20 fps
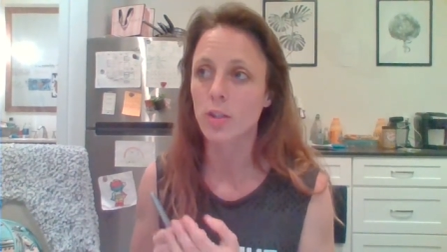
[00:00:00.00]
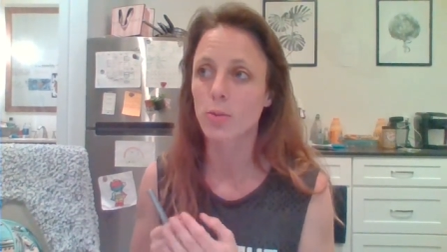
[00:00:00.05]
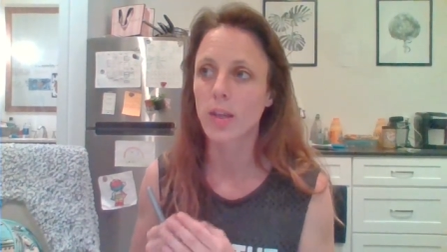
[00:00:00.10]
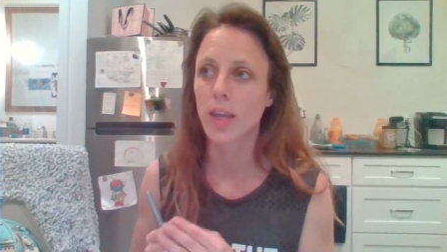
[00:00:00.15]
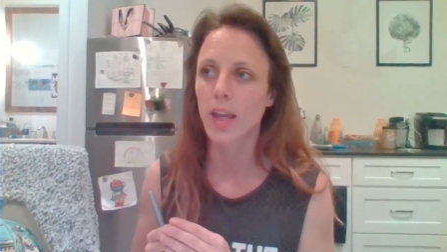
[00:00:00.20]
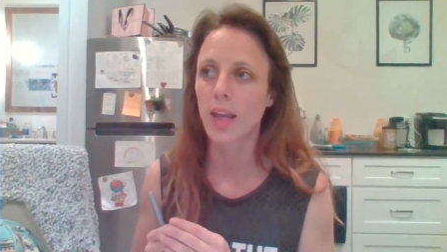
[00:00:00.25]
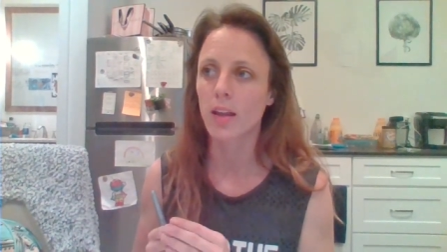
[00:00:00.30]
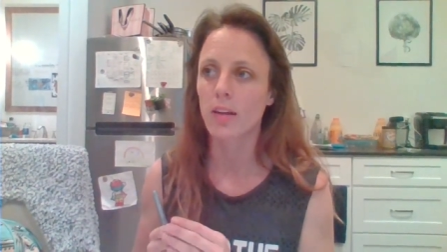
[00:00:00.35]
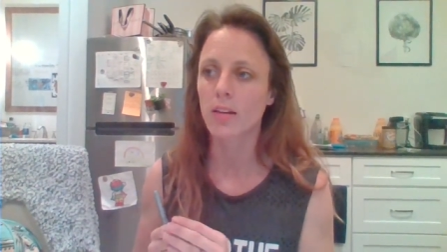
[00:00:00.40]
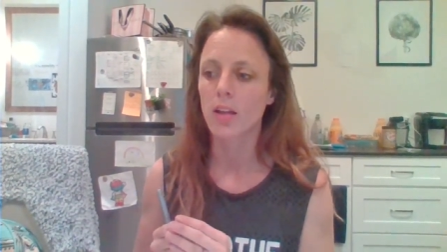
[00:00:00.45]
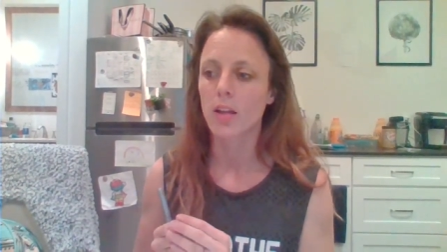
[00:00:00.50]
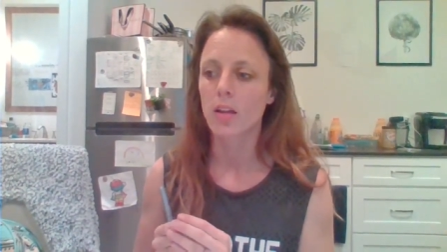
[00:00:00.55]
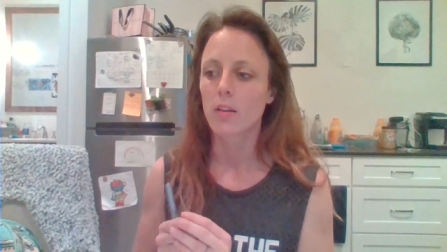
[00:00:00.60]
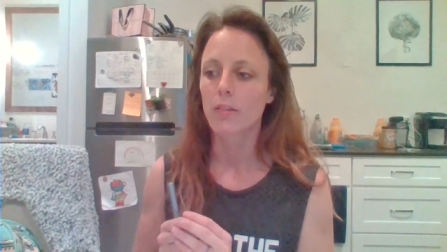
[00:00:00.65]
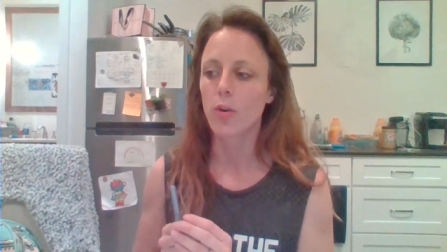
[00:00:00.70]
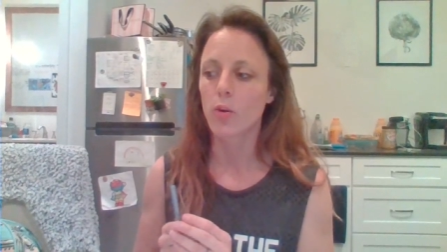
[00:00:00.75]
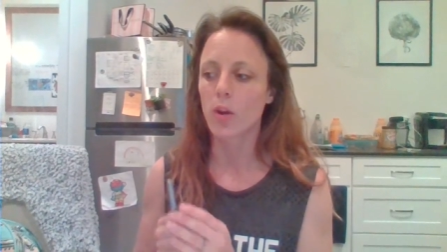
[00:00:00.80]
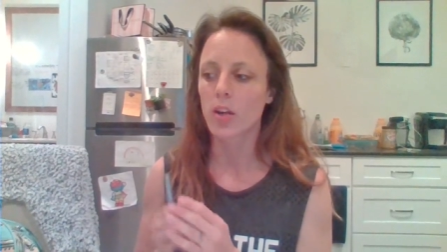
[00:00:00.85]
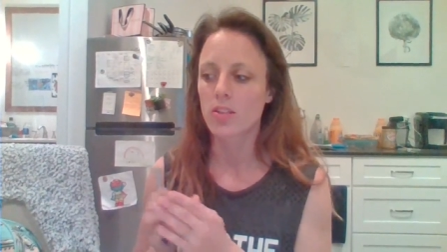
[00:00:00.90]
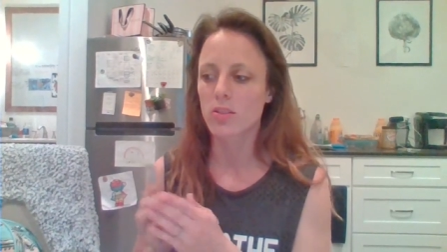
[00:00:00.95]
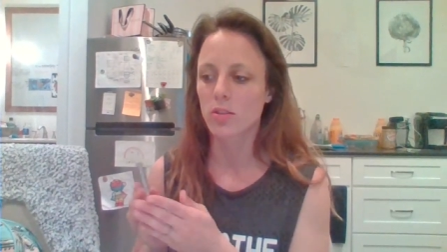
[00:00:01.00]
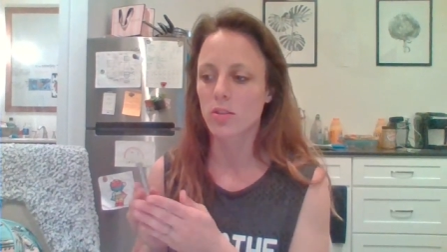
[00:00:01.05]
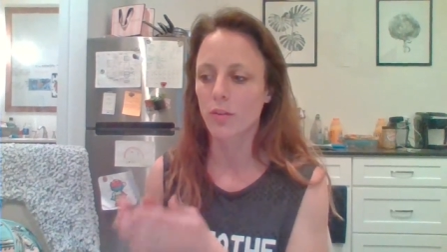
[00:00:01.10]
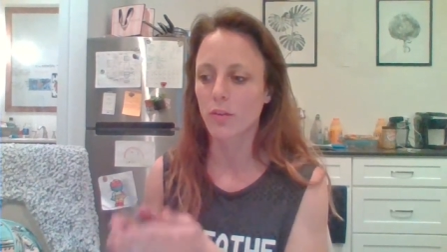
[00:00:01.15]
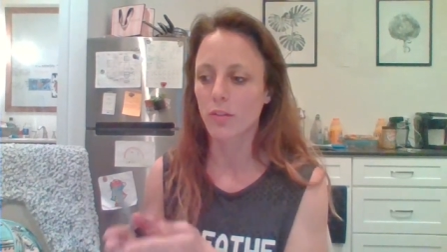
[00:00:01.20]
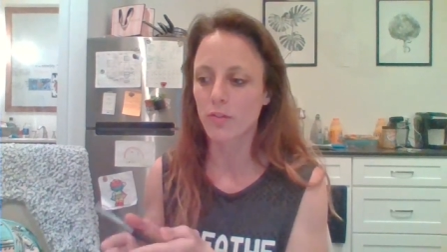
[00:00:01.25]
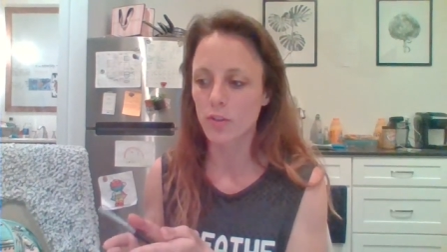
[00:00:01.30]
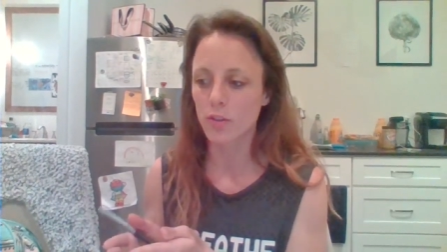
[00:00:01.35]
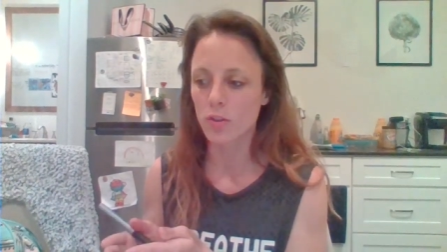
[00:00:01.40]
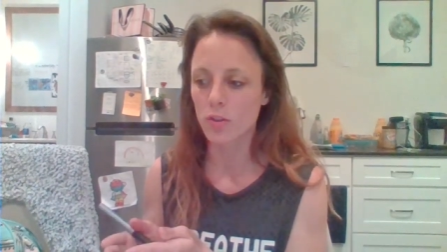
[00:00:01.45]
You can't focus on
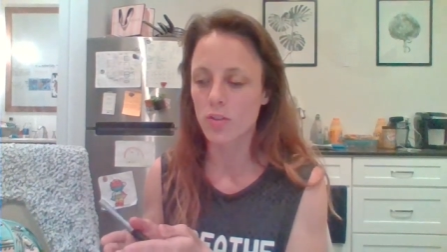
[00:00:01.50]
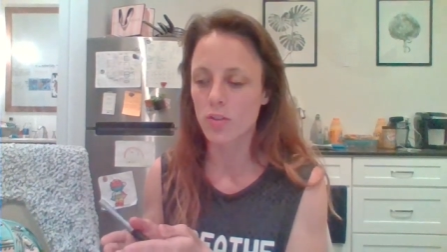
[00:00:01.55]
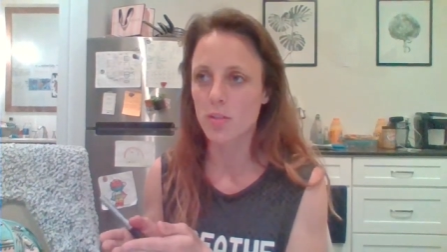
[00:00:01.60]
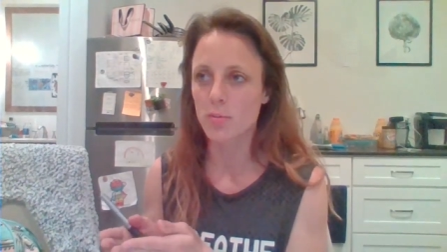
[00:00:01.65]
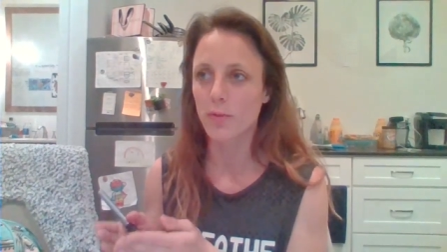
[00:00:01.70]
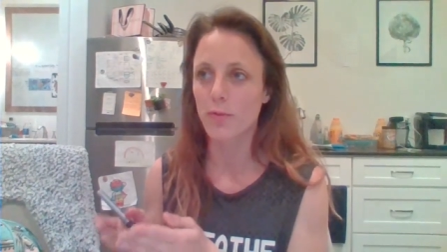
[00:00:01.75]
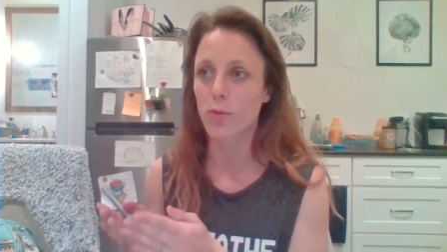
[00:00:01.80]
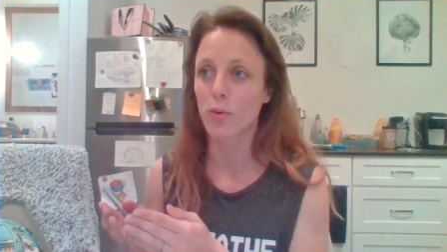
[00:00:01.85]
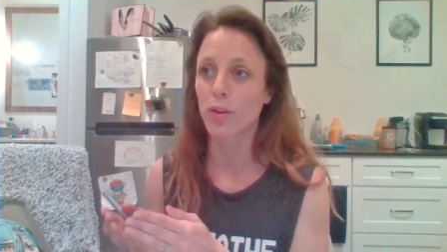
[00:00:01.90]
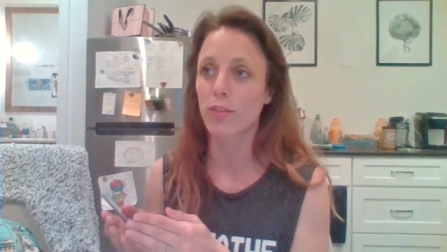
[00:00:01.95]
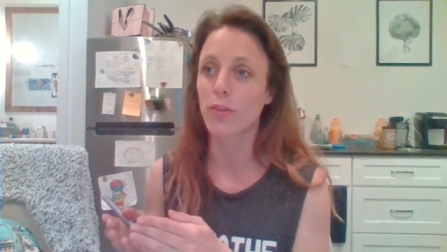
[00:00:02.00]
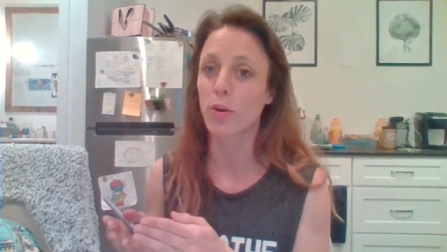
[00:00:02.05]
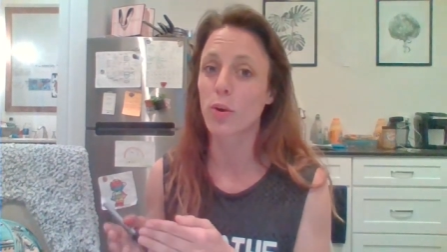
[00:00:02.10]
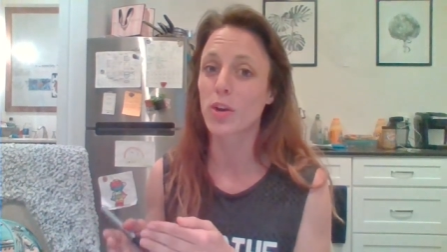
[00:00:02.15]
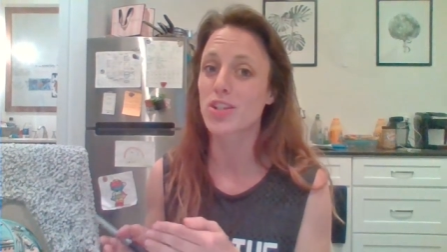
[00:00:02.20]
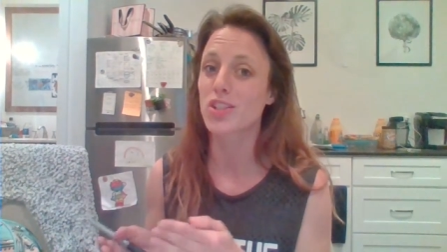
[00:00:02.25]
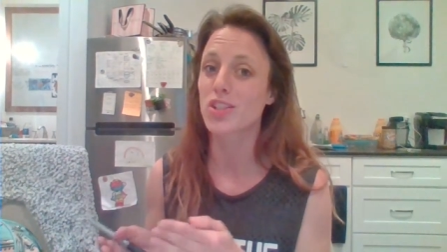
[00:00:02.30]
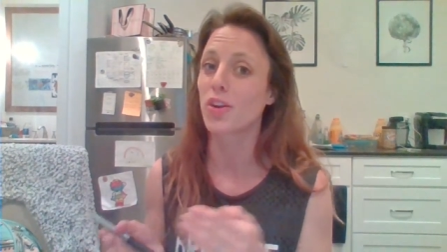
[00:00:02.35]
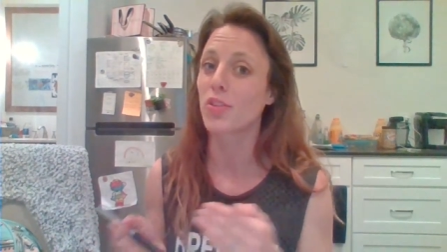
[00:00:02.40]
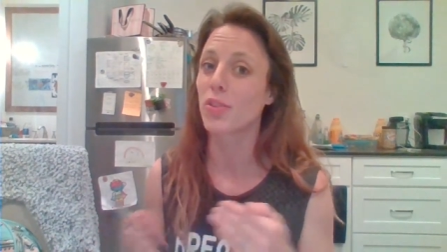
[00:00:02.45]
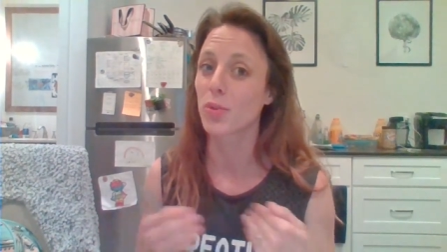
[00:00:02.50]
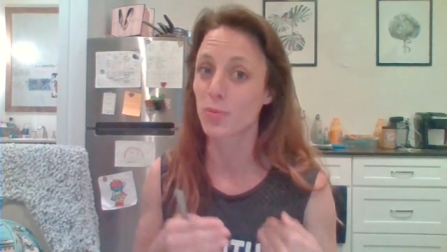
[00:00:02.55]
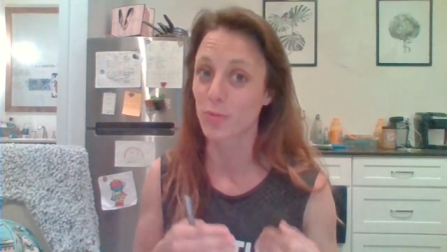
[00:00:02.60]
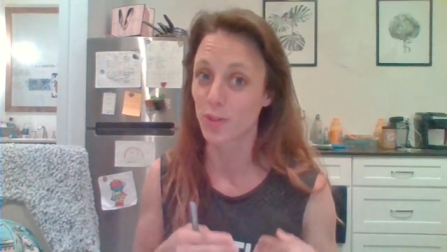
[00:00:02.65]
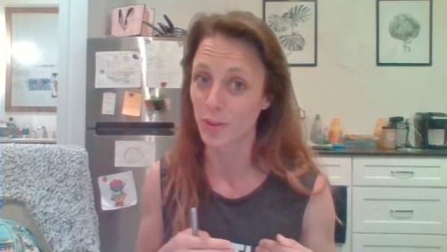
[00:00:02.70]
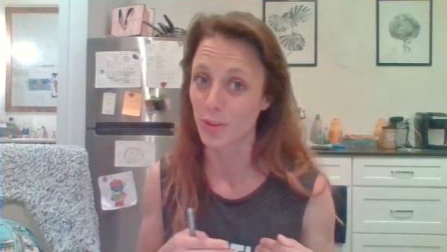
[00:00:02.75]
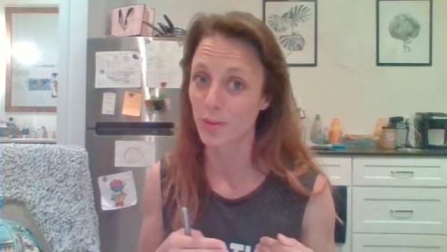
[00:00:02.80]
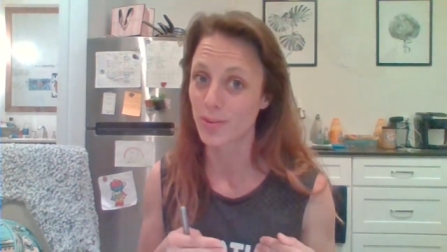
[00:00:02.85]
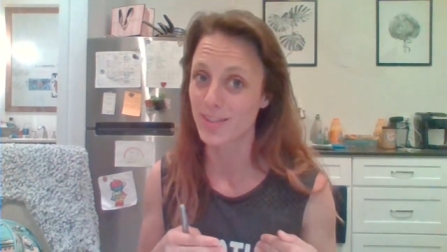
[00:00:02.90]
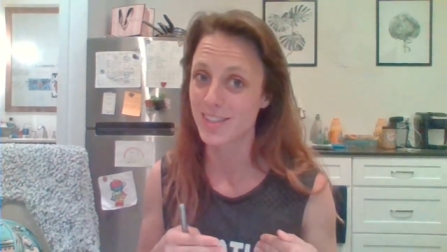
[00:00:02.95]
the fruits before you focus on the
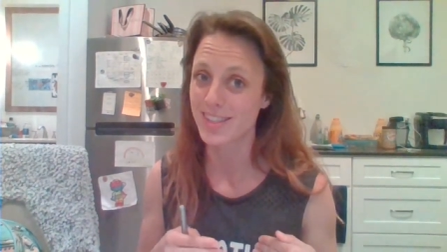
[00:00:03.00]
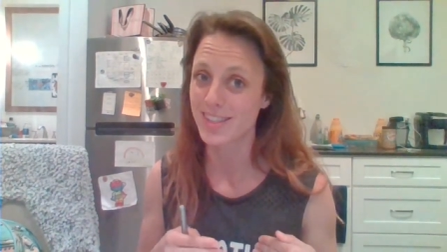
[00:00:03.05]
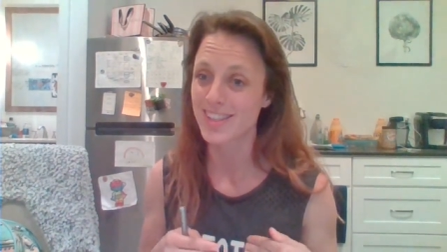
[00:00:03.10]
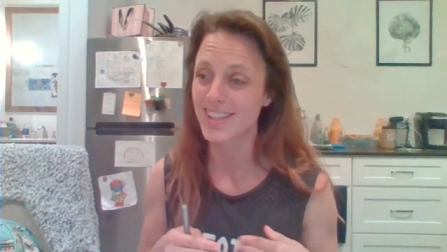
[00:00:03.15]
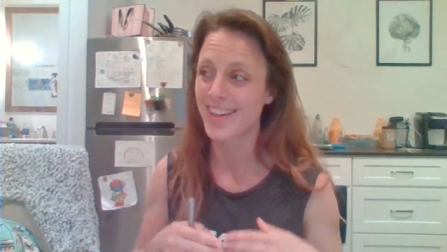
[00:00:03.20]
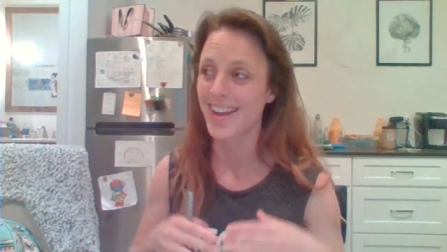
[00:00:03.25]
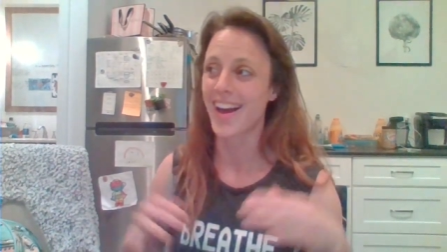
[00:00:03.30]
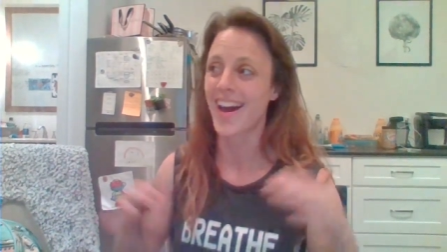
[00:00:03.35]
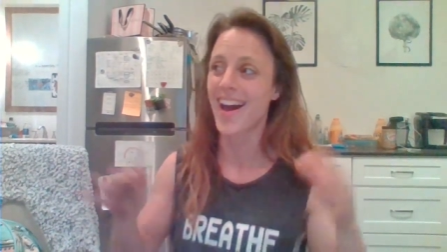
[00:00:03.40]
roots.